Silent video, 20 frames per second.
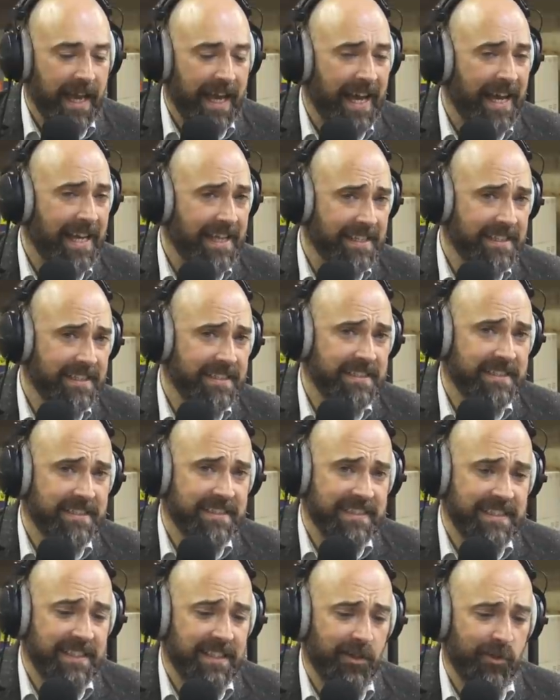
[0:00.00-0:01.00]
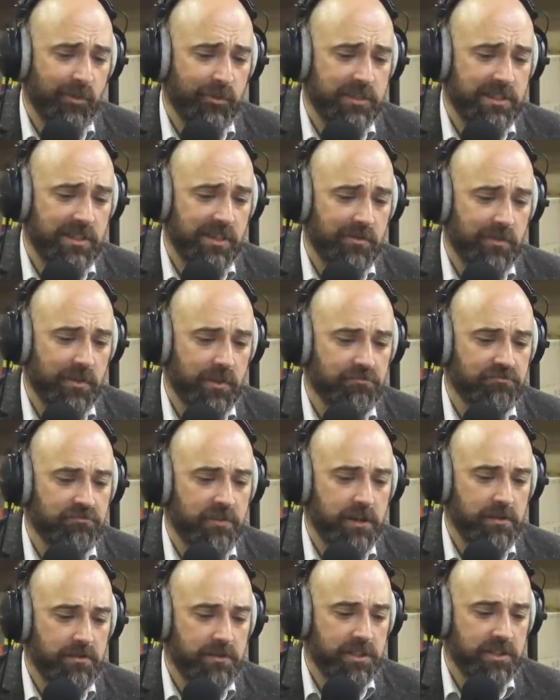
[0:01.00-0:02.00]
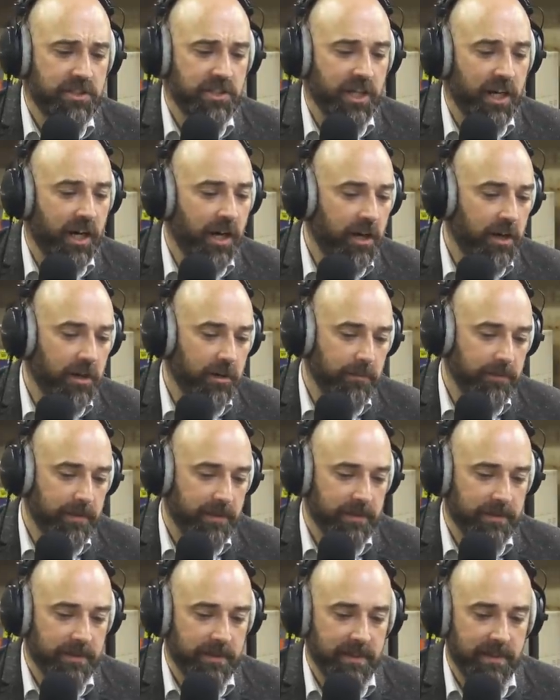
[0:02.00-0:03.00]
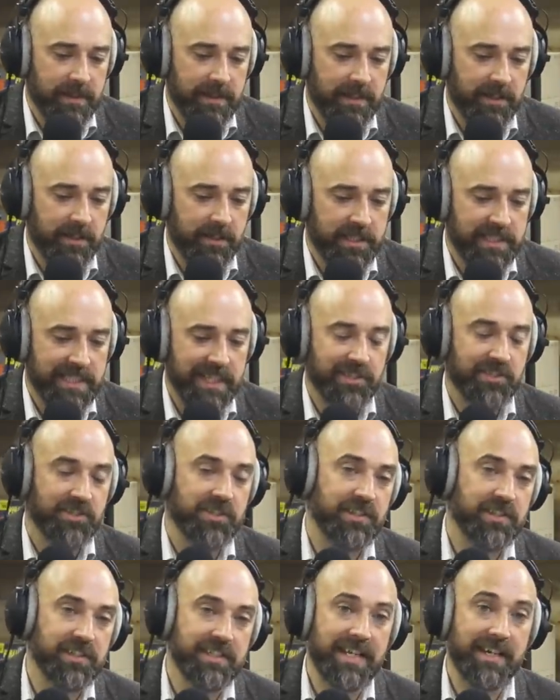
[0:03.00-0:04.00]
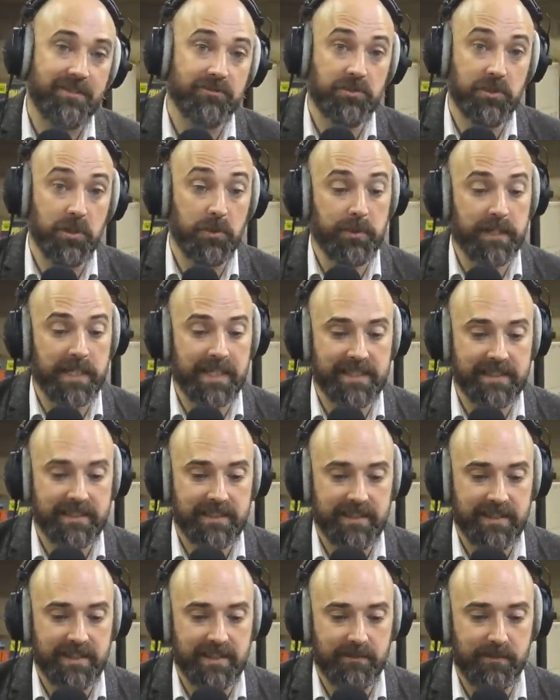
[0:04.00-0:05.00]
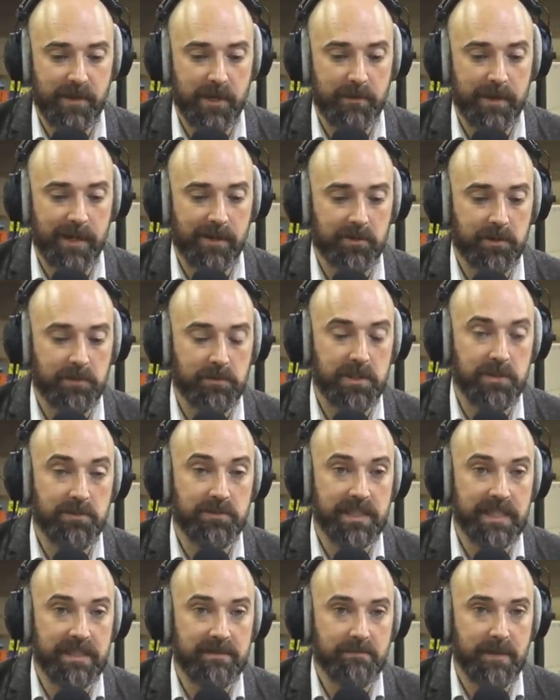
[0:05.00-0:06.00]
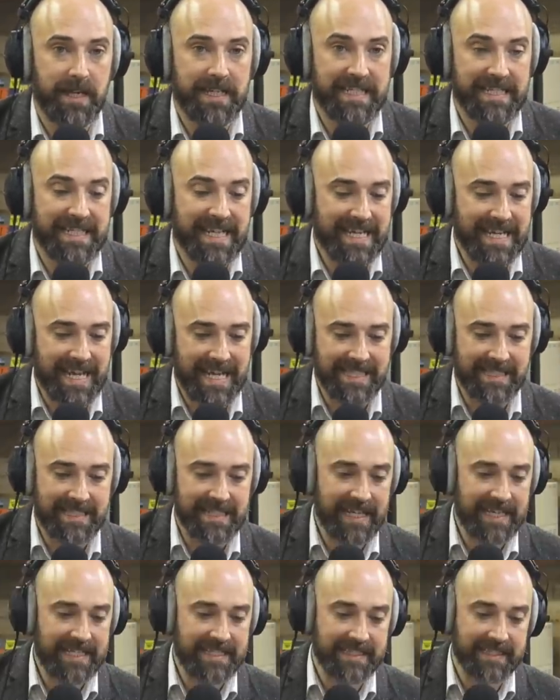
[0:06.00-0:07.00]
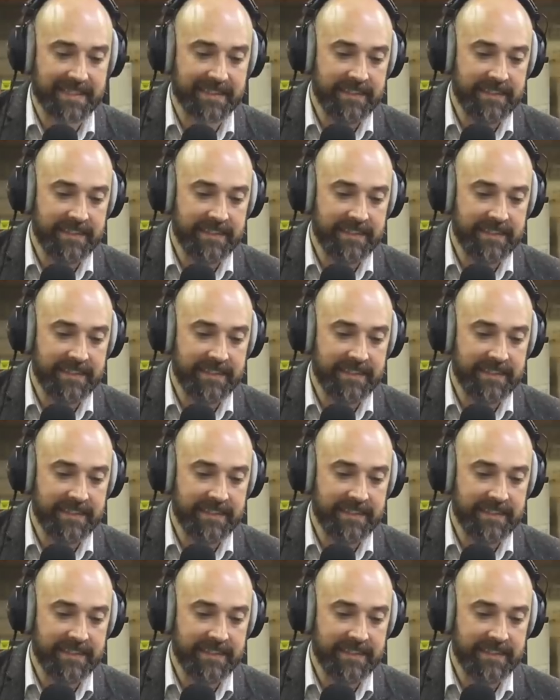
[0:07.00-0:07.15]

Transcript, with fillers: and also the road to ARM, the architecture that now dominates the mobile computing many decades later.